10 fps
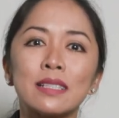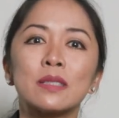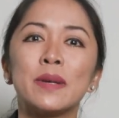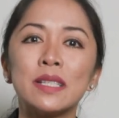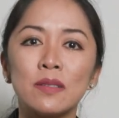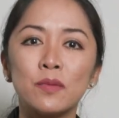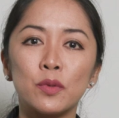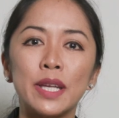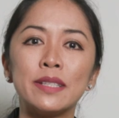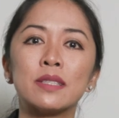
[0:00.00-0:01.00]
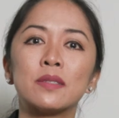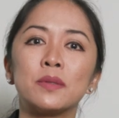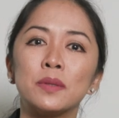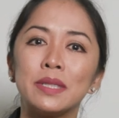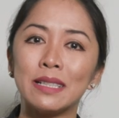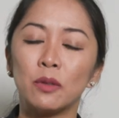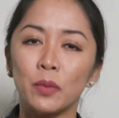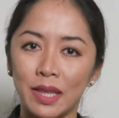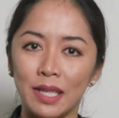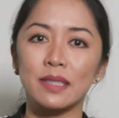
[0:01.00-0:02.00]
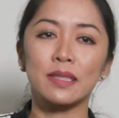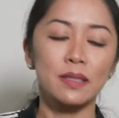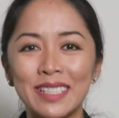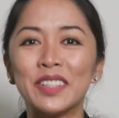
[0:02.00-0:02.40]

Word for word: expensive ways to deal with this.